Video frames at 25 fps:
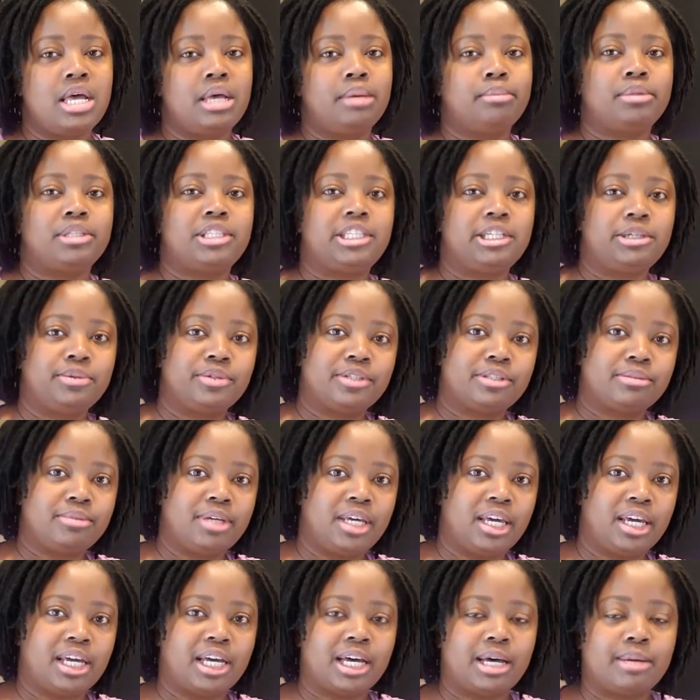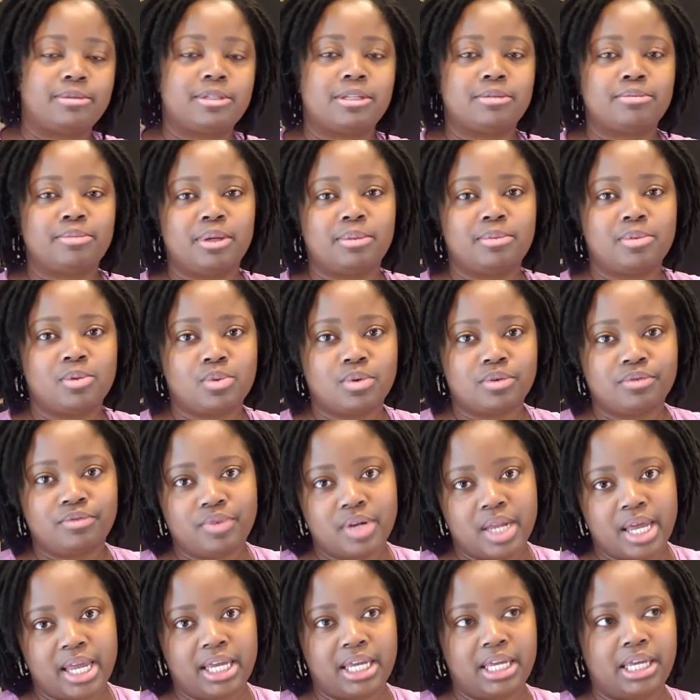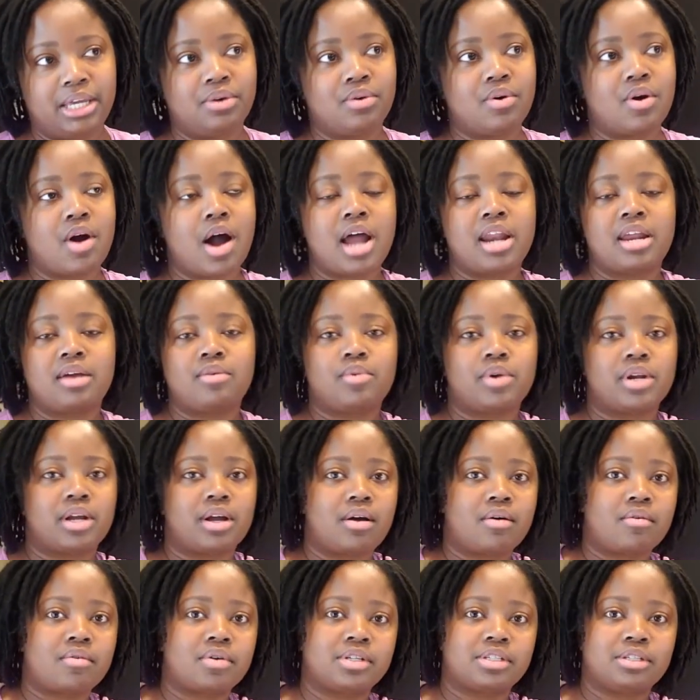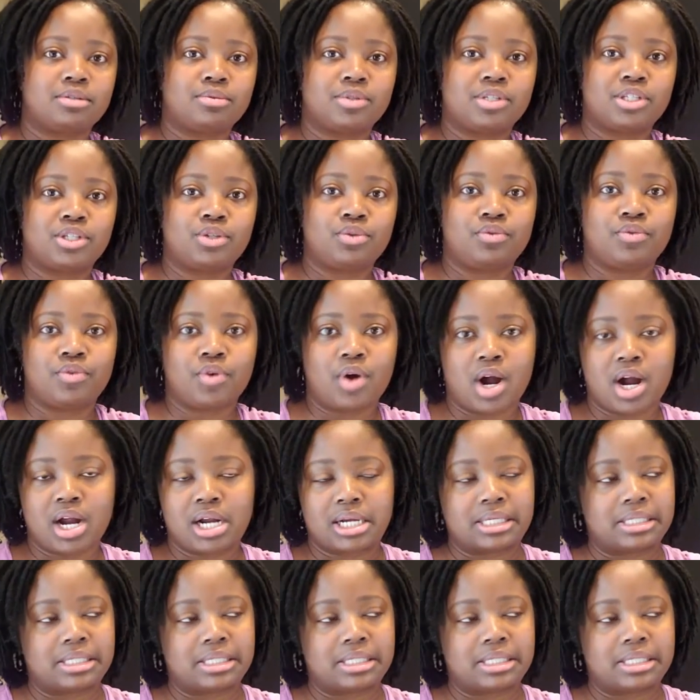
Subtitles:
but there were some hiccups and people were flaky, or I didn't want to go because it was too far.